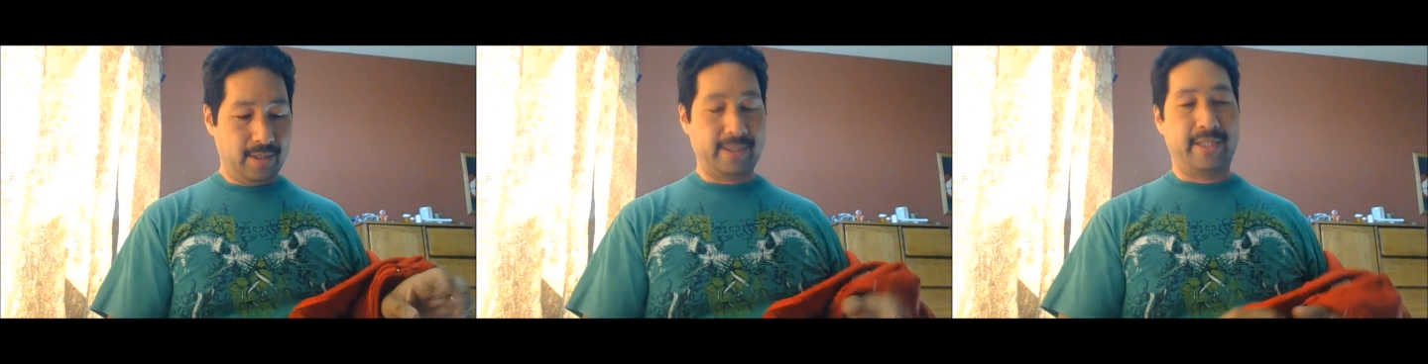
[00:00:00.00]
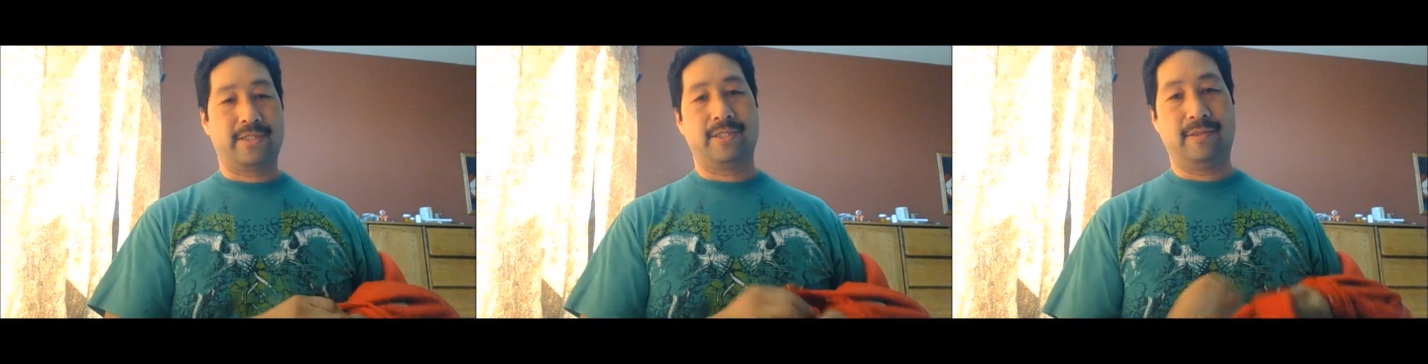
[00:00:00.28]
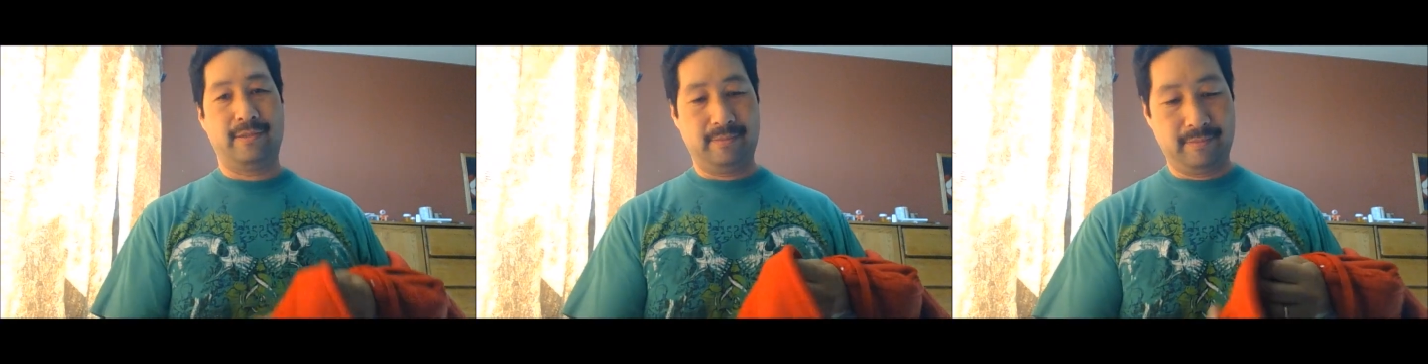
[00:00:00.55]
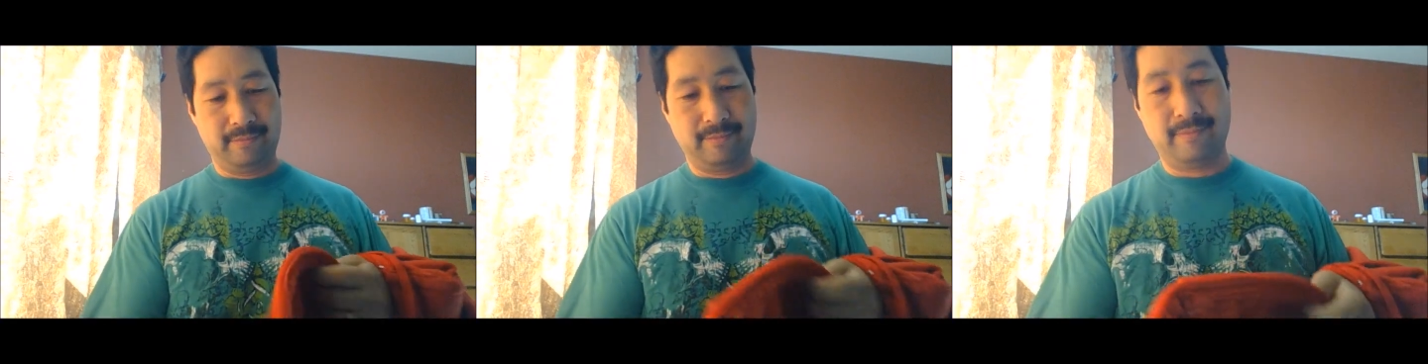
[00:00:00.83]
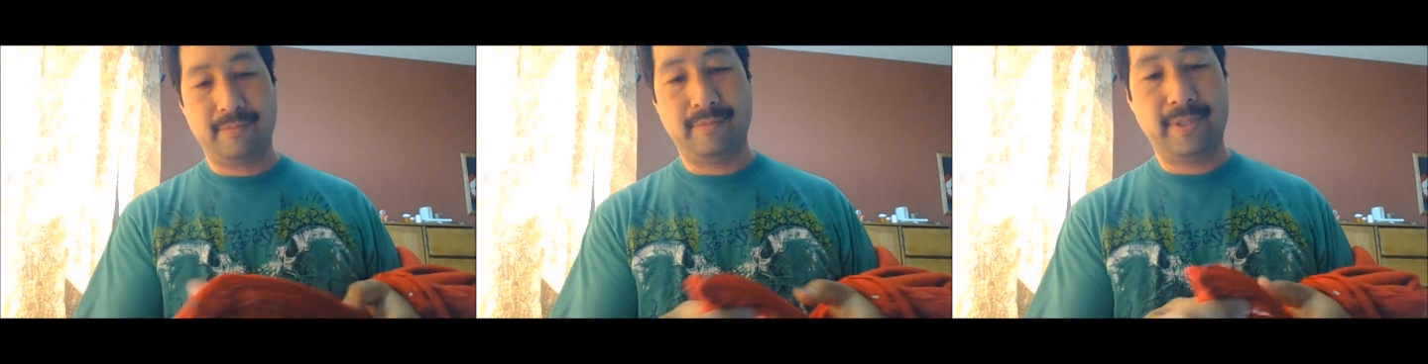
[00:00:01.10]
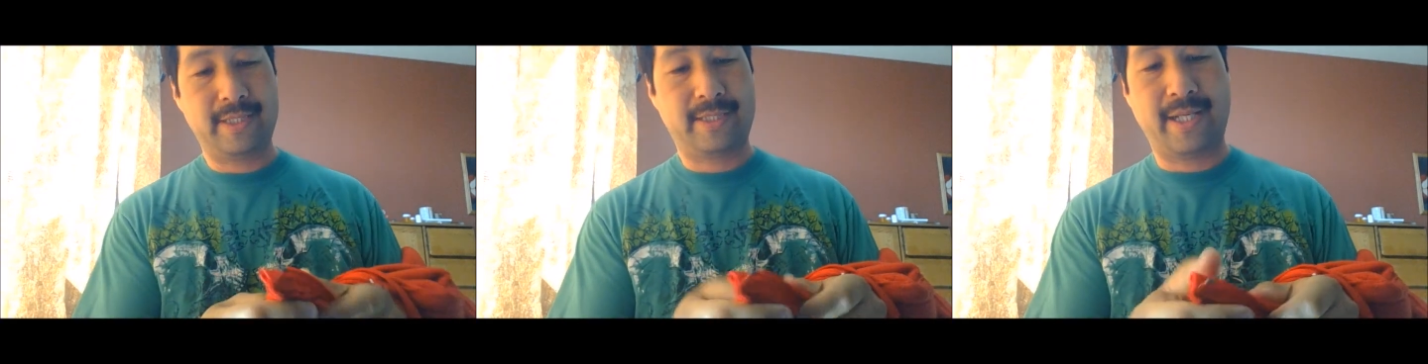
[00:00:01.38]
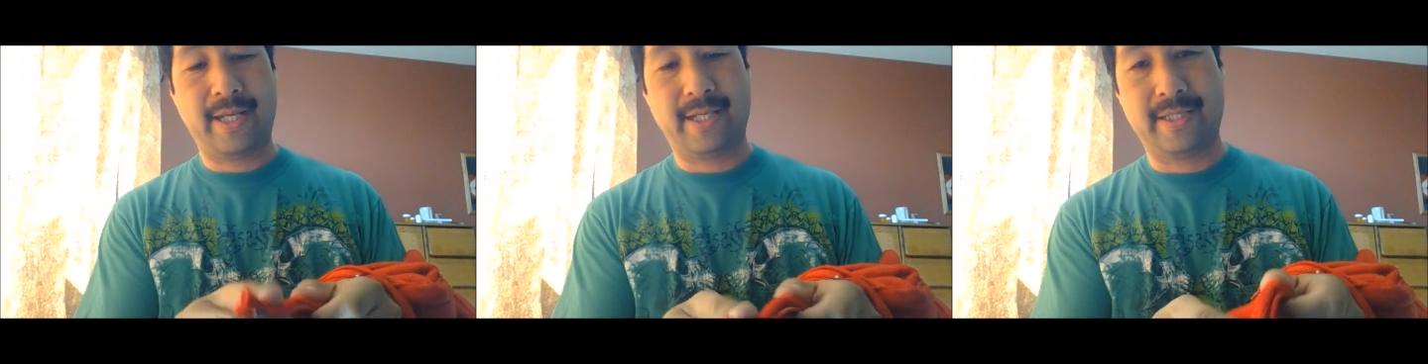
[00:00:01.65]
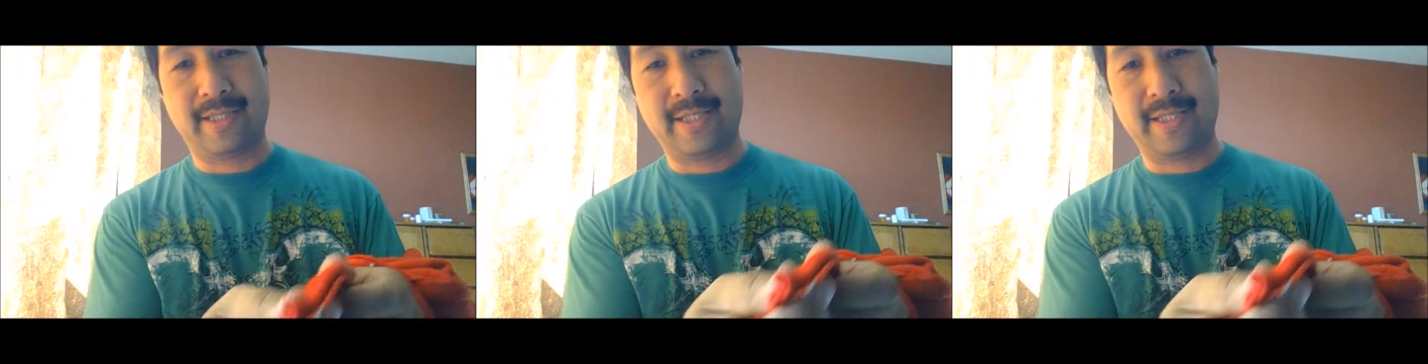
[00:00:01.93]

Okay, so let's say it's